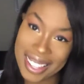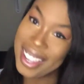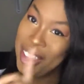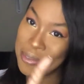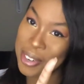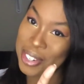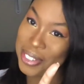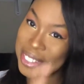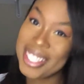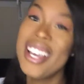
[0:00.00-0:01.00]
Amber
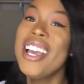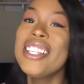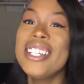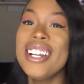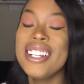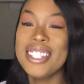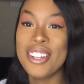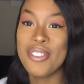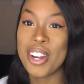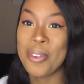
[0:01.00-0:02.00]
Scholes, 10 out of
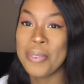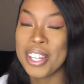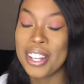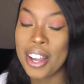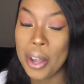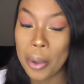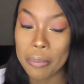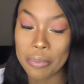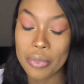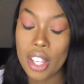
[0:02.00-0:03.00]
10 recommend.
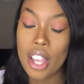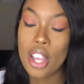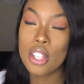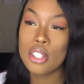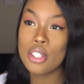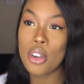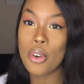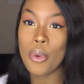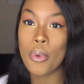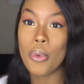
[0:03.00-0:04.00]

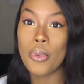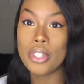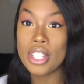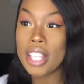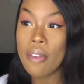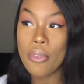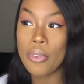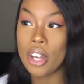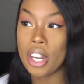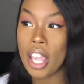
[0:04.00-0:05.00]
So just having
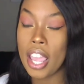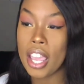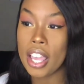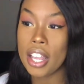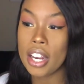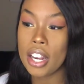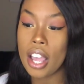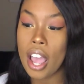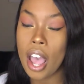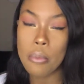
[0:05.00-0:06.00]
fun, and
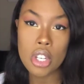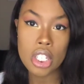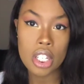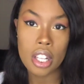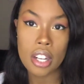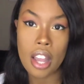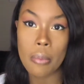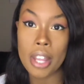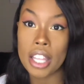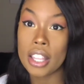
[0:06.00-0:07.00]
I'm just chilling. I'm
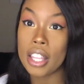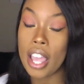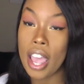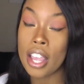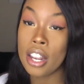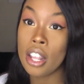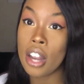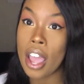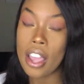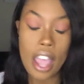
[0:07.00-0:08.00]
like, and then
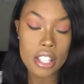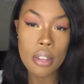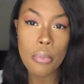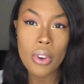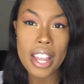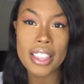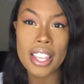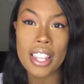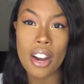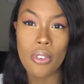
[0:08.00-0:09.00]
at some point I
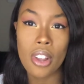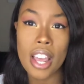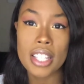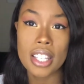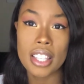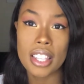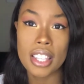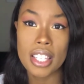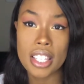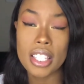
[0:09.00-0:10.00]
think that I realized that
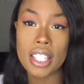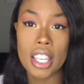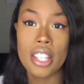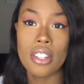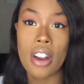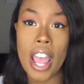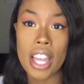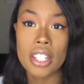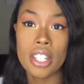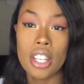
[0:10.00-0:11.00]
these tickets are
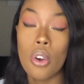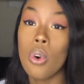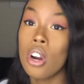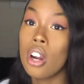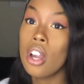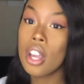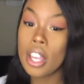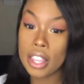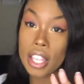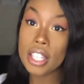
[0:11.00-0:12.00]
actually, or
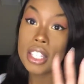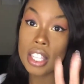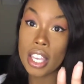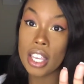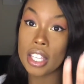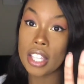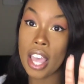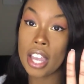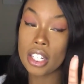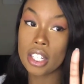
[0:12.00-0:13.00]
this thing is
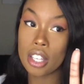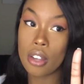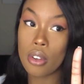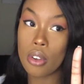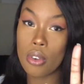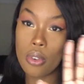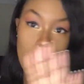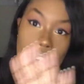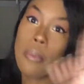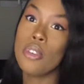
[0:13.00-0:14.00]
actually,
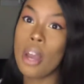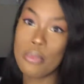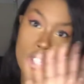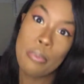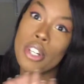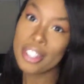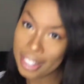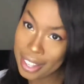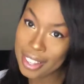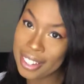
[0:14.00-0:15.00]
I'm jumping the
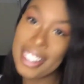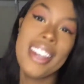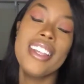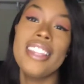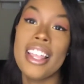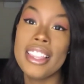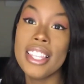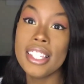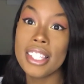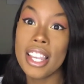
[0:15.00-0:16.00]
gun, that
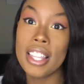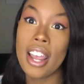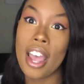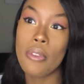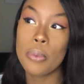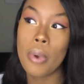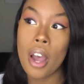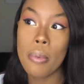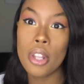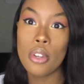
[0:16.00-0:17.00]
this thing that I have is
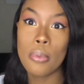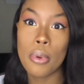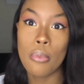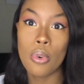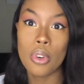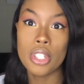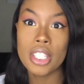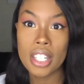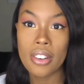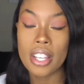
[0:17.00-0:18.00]
probably a little bit more
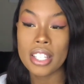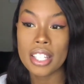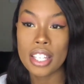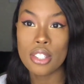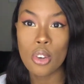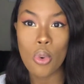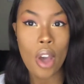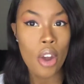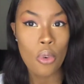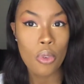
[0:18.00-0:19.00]
serious. Like, so
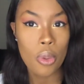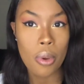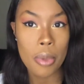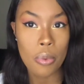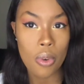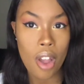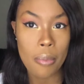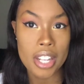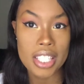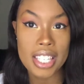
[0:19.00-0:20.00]
I don't really want people around
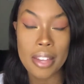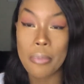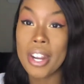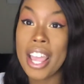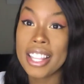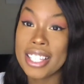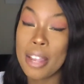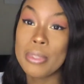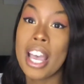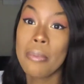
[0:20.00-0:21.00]
me to see it, but at the
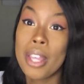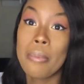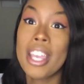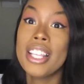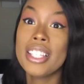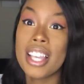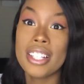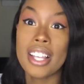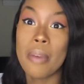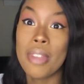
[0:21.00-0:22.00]
same time, like my insides,
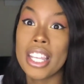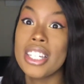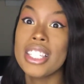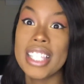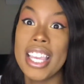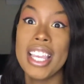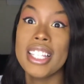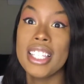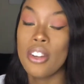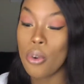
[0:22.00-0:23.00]
like I'm like just
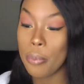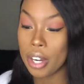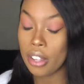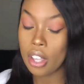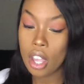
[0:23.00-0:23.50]
antsy to open it.